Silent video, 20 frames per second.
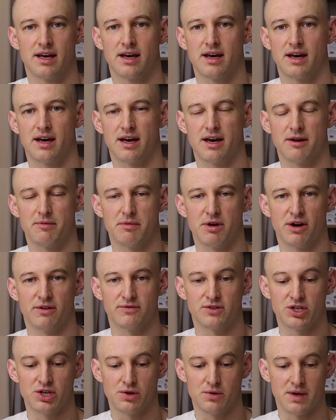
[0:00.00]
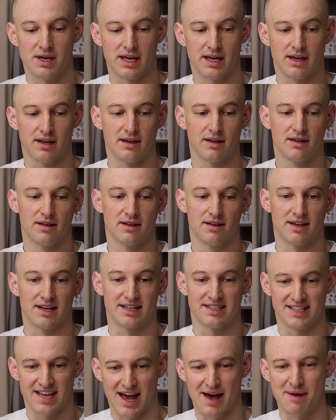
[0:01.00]
of doing
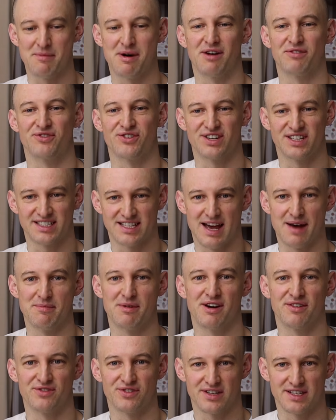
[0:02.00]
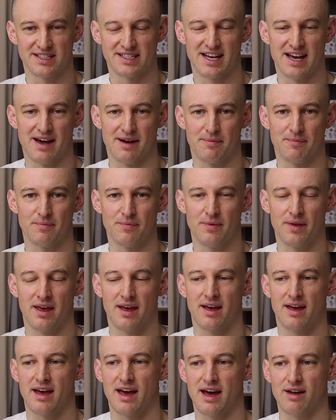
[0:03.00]
exam after exam after exam,
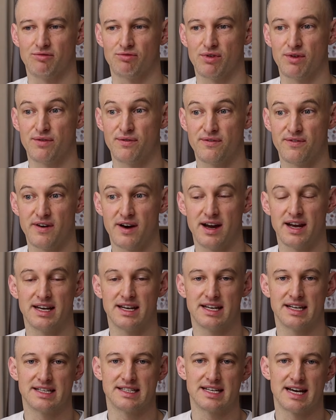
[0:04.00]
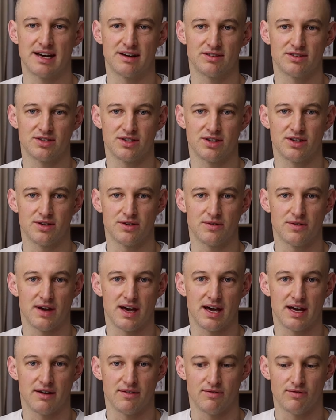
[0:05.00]
and refined it down to
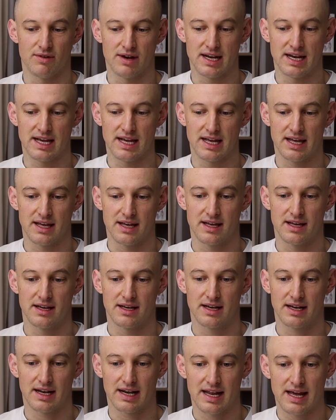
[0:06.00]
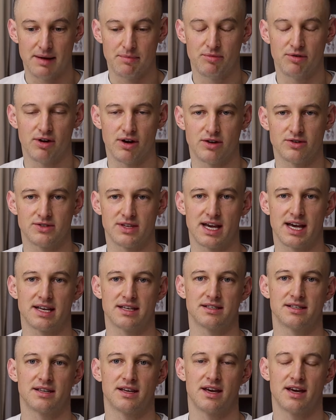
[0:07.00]
a really clear
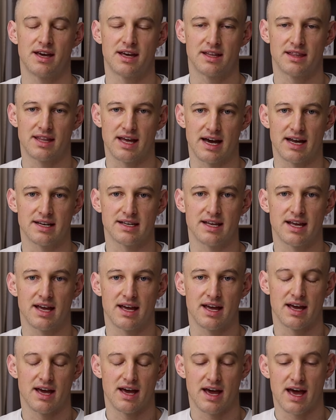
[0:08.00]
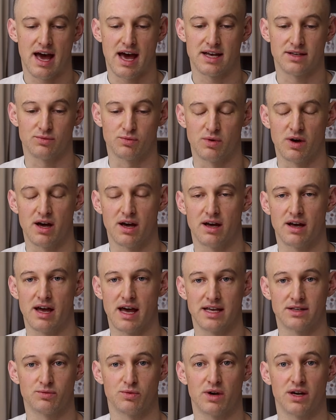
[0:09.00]
process that has
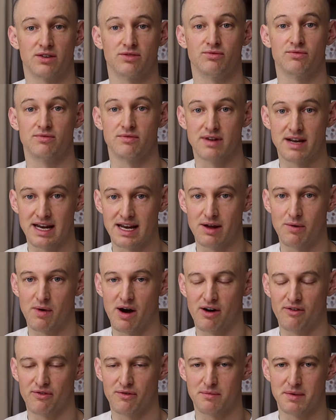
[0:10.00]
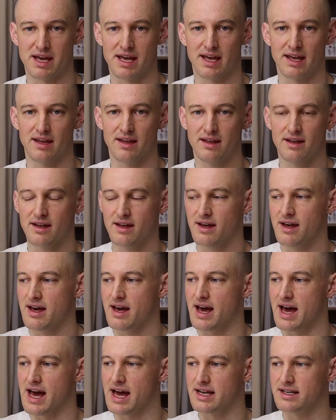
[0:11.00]
worked really well for me.
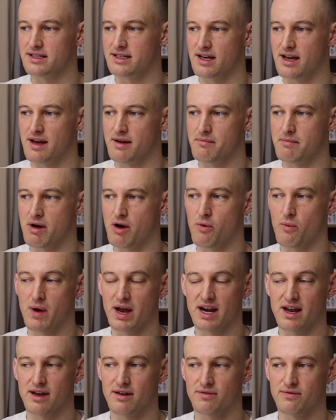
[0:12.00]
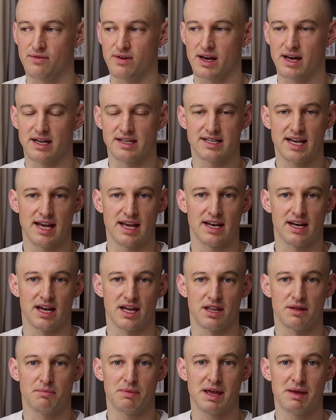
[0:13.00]
And when I've taken
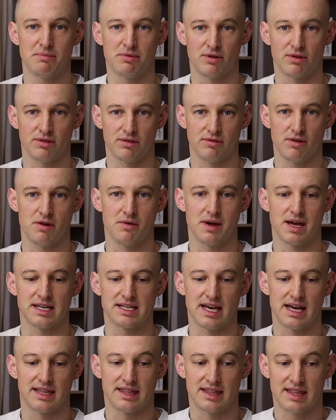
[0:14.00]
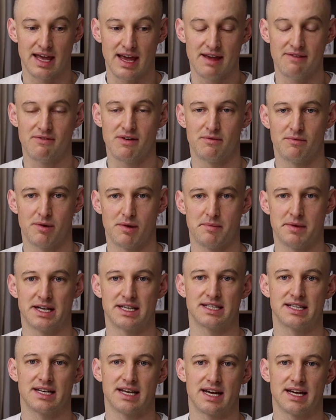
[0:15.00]
other people through it and they've
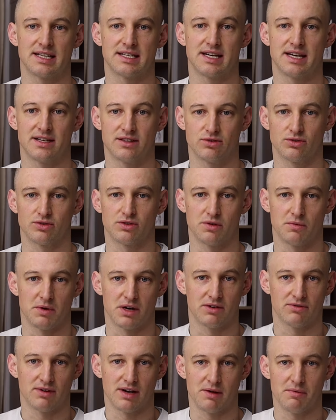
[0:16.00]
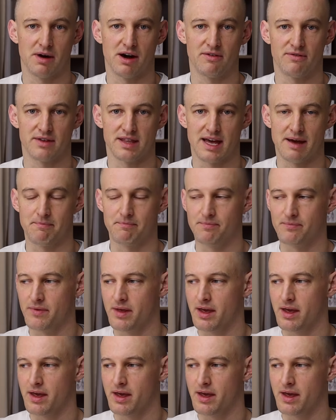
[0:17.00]
implemented it, it's also worked really well for them.